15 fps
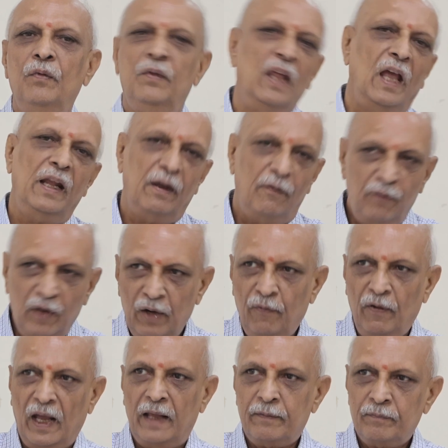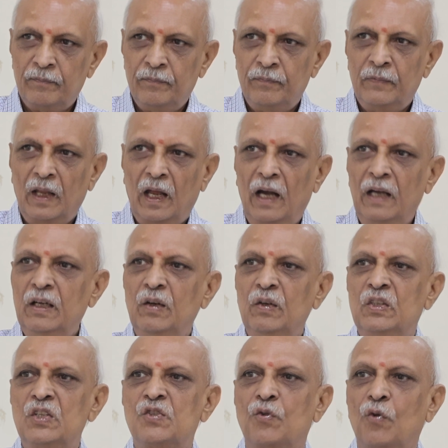there everywhere and
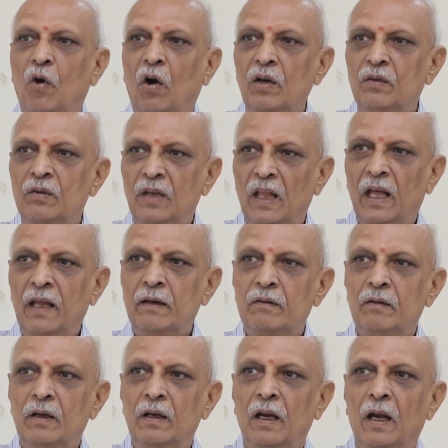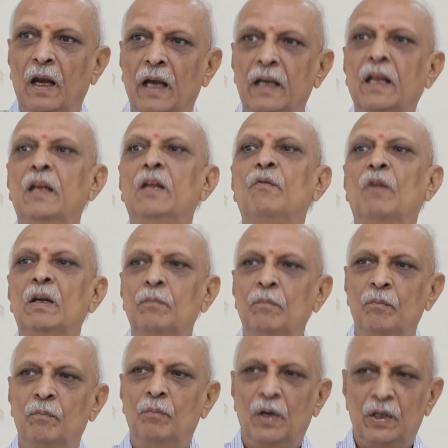it is not there at any
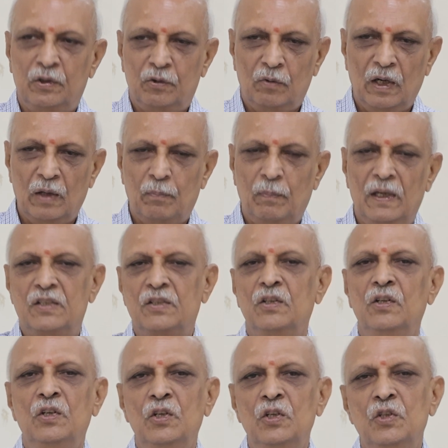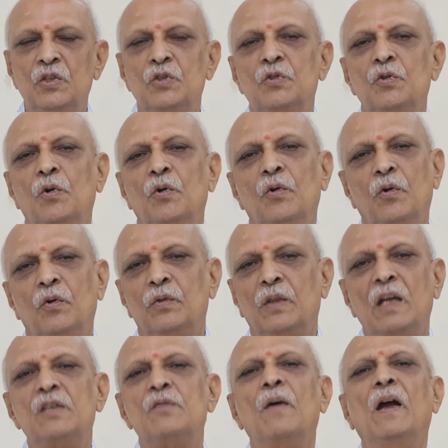one particular place. So
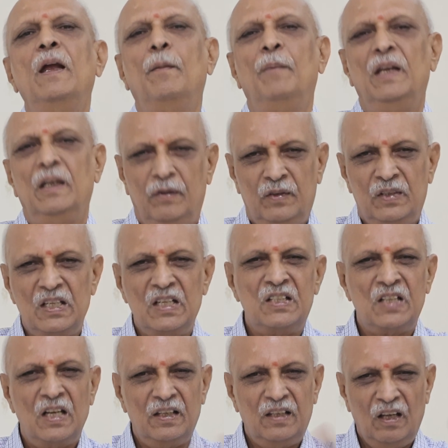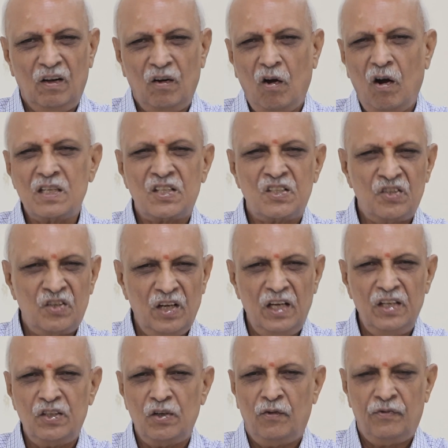that's why, I mean, it's at the last
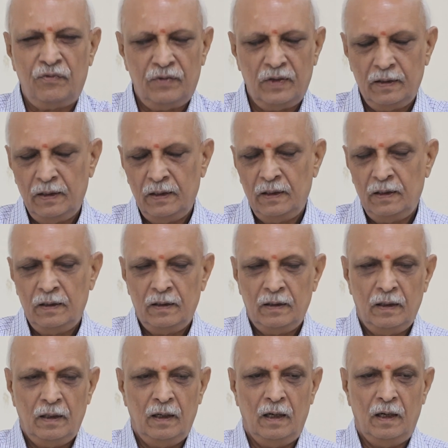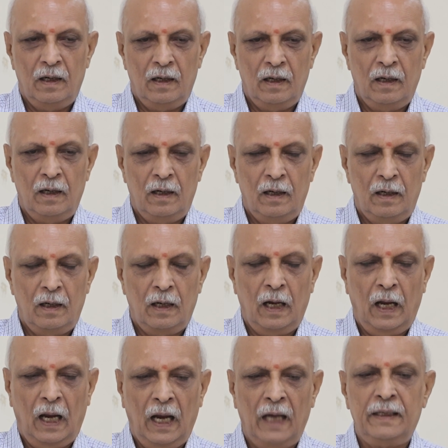stage of
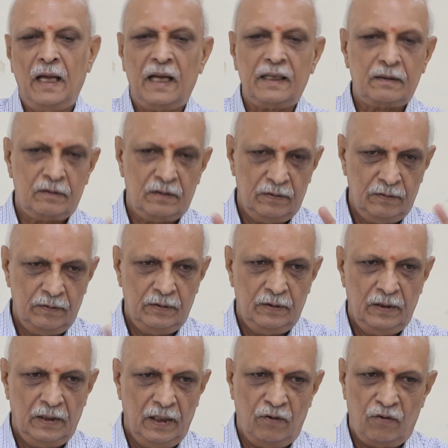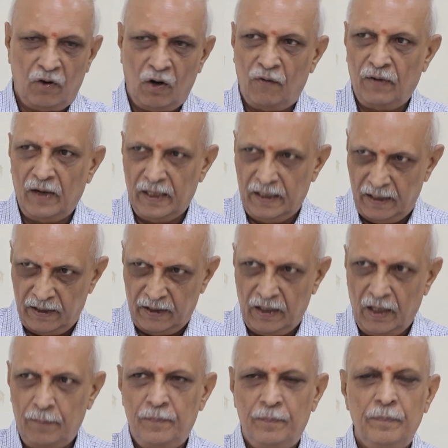attack in Rafah
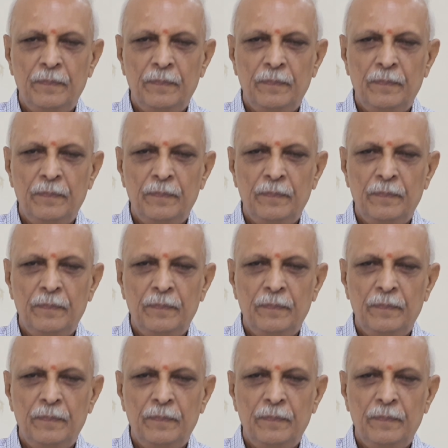area.